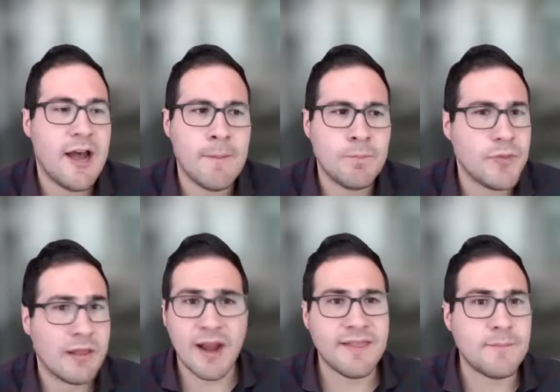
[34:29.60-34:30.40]
um, a
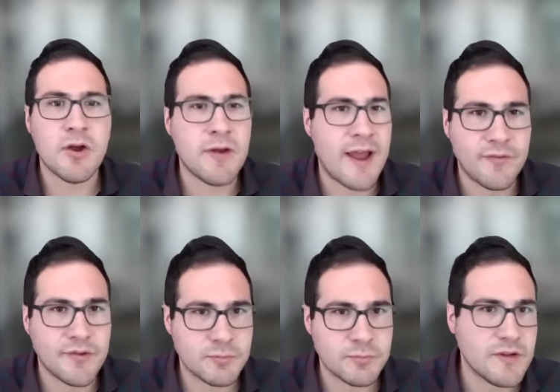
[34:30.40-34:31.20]
lot of them don't have
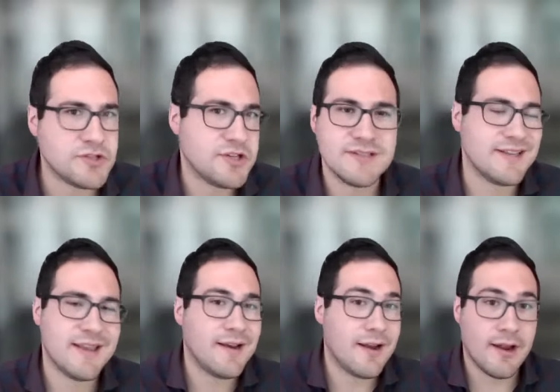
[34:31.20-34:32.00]
those provisions and
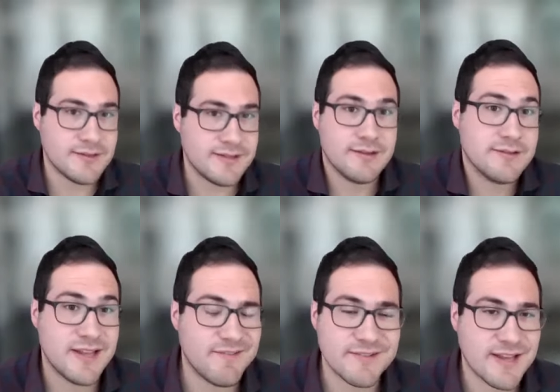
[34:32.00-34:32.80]
then i say the
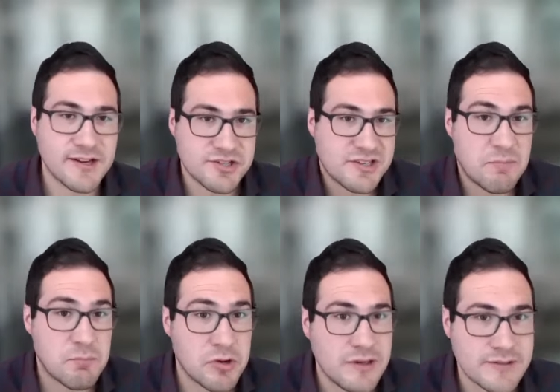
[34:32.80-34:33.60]
safe is actually a
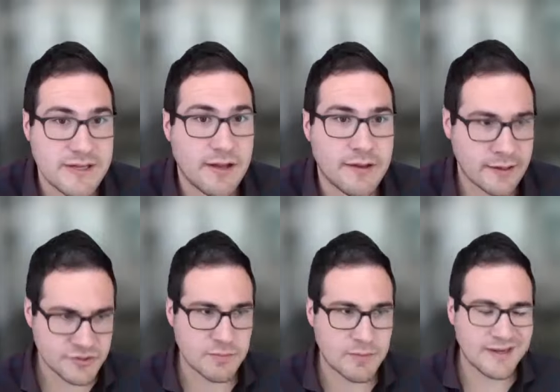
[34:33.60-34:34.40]
pretty solid
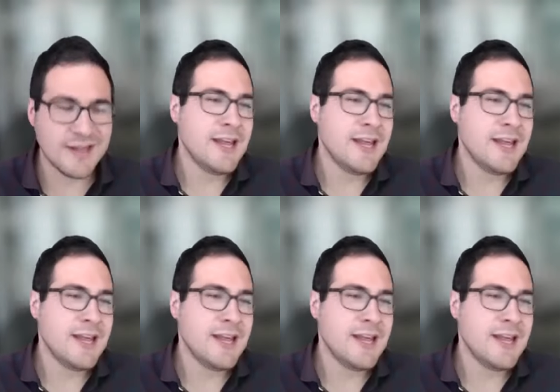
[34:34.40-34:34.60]
instrument